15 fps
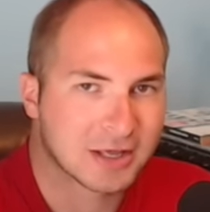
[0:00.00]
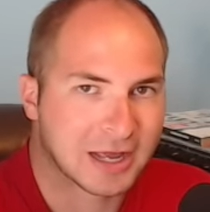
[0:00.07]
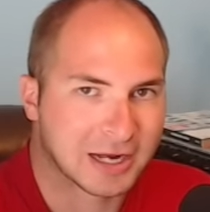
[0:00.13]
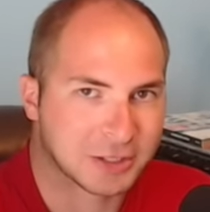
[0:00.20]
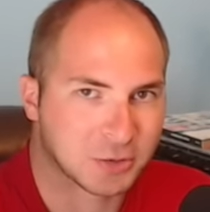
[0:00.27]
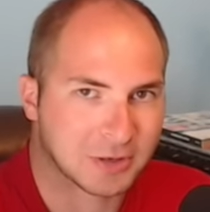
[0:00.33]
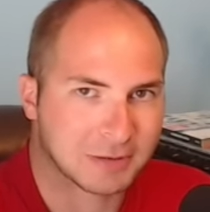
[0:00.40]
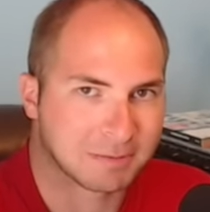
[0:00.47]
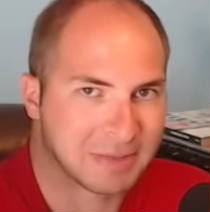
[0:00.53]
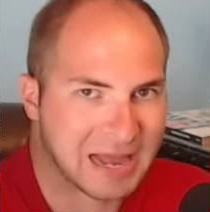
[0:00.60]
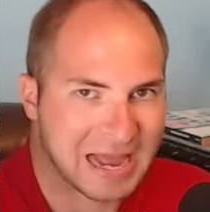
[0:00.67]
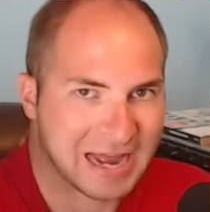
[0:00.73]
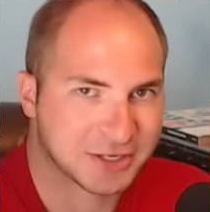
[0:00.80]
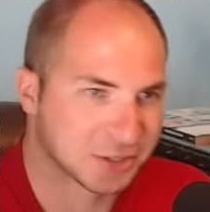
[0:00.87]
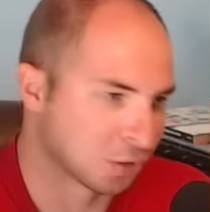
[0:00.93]
And you can
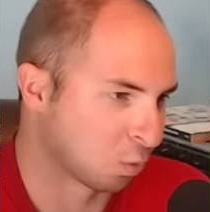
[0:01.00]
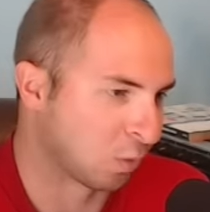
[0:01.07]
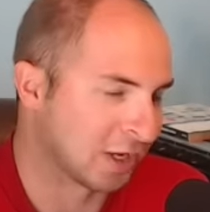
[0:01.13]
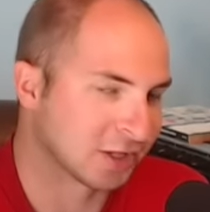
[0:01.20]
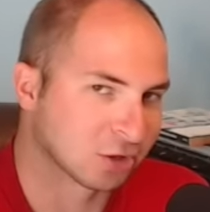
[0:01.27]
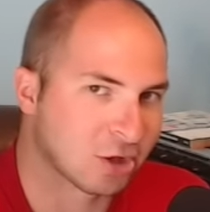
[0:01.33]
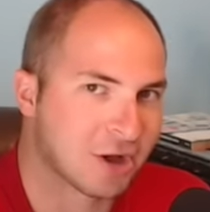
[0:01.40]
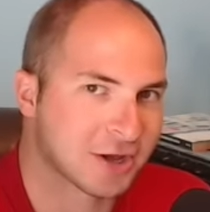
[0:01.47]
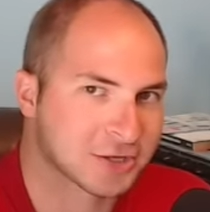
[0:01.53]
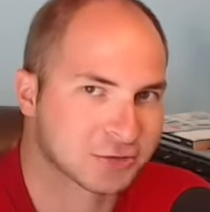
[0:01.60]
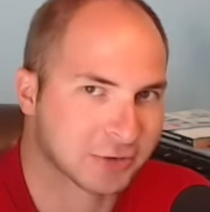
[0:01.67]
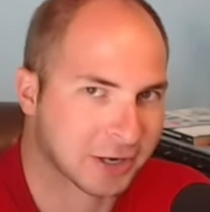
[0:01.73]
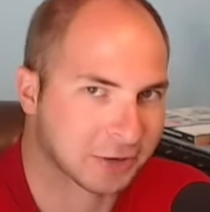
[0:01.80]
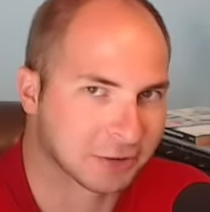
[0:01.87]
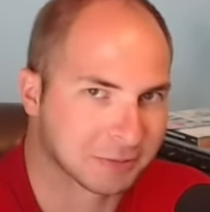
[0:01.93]
pad your win-loss
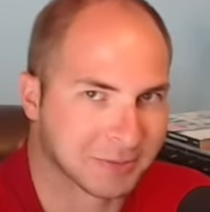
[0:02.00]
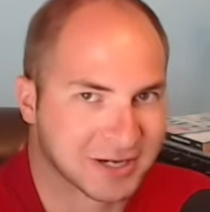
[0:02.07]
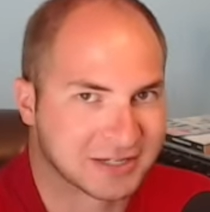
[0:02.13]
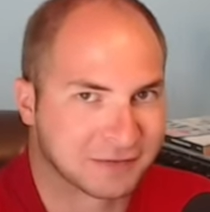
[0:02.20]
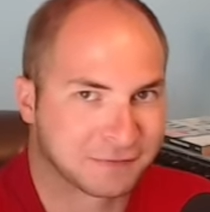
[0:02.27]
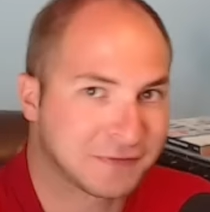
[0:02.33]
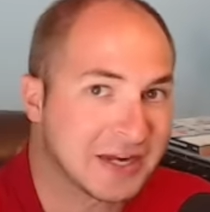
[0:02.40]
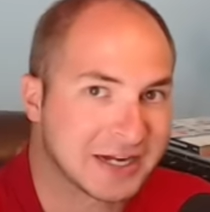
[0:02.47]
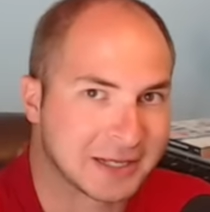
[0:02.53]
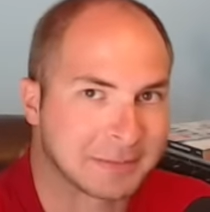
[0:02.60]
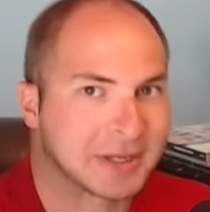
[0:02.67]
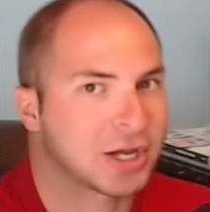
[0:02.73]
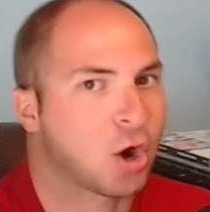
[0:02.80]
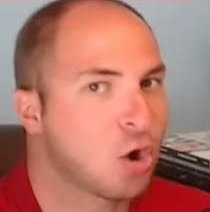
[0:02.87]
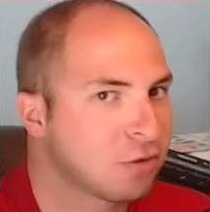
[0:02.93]
record by defeating
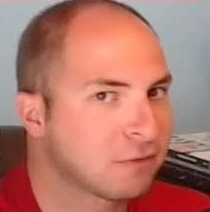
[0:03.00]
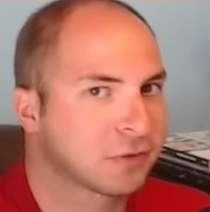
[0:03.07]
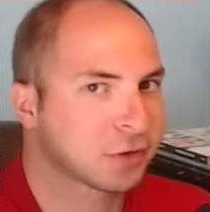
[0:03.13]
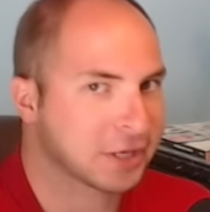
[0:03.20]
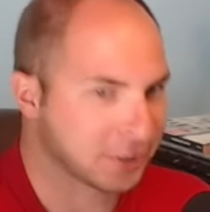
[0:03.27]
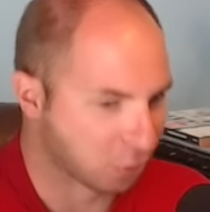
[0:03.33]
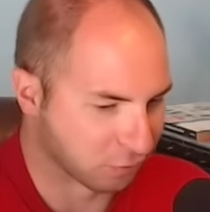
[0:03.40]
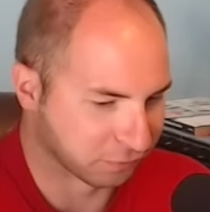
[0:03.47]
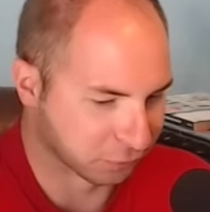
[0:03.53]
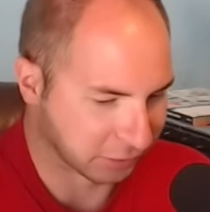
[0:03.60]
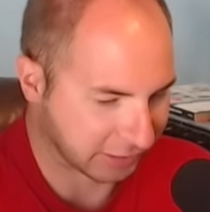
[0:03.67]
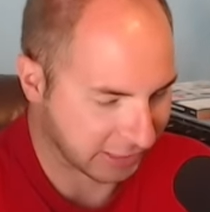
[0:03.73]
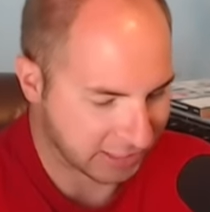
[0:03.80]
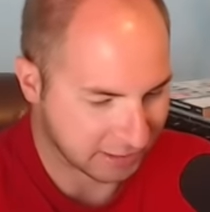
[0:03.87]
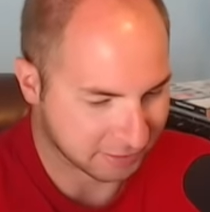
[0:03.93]
me over and over
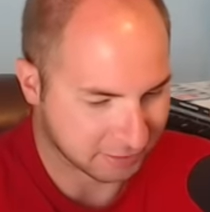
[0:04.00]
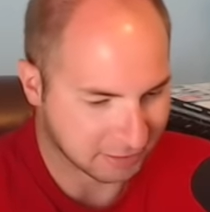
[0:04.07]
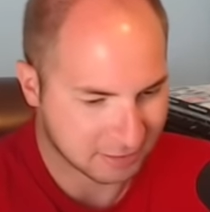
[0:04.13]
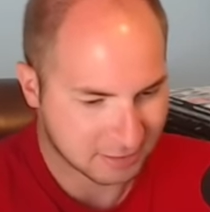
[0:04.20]
again.